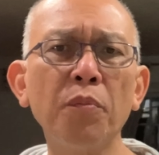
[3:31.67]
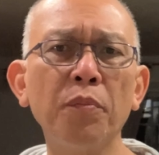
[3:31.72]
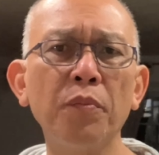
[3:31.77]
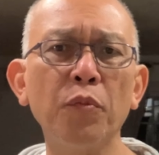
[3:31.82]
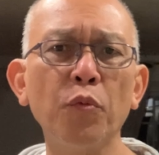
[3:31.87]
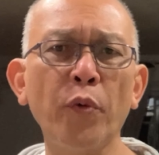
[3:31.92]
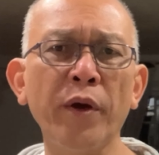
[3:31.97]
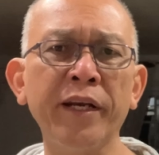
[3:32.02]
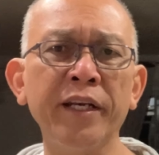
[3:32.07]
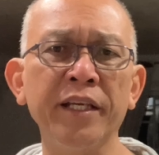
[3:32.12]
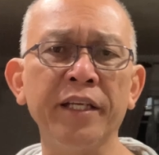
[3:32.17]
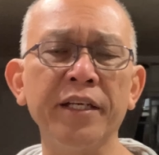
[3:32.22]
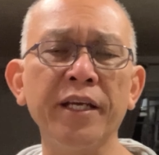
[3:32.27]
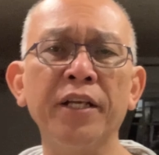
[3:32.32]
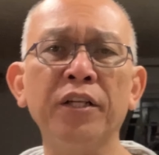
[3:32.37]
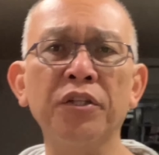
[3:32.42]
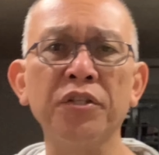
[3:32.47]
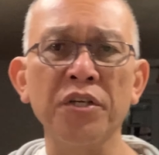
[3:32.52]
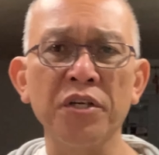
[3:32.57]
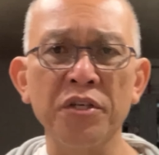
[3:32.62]
When it
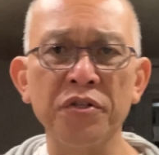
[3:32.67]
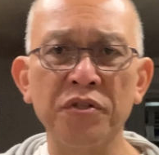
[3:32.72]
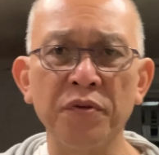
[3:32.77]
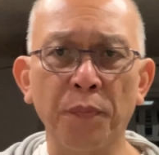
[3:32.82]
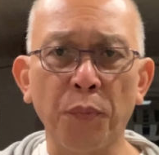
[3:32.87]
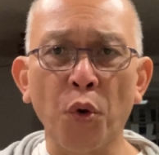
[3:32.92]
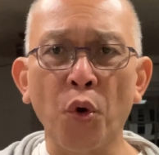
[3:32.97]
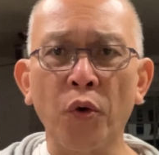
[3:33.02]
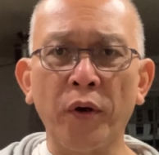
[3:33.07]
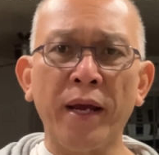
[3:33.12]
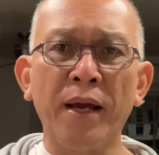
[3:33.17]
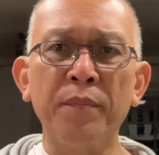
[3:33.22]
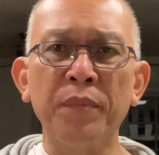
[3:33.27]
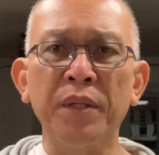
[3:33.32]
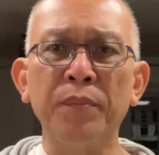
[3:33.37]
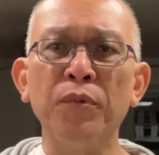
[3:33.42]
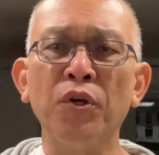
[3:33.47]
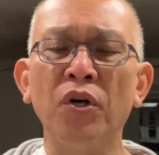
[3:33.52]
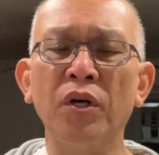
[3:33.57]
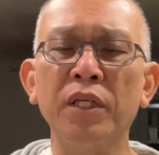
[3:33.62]
enters the
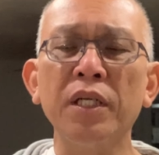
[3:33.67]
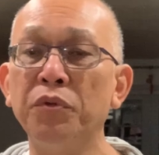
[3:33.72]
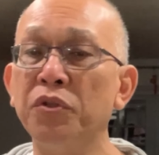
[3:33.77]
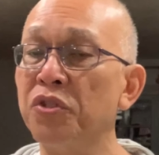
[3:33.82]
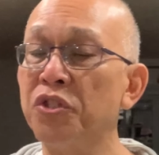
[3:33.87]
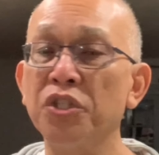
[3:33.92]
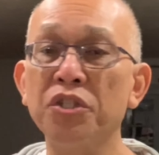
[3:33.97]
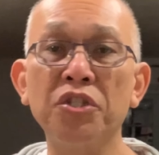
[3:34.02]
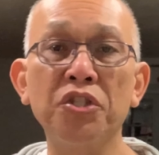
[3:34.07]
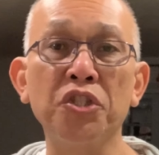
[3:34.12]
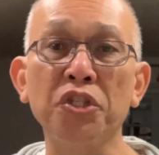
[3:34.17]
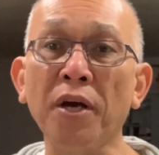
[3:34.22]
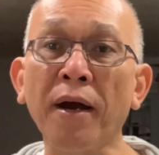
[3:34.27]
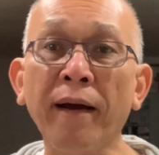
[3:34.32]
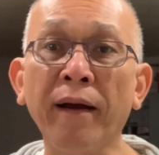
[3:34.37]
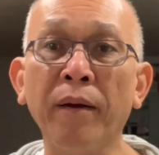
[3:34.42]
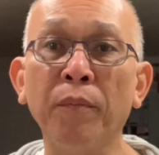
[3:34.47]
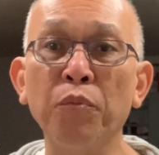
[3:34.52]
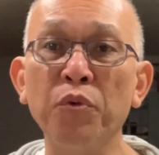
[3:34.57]
programming mode, it will just chime,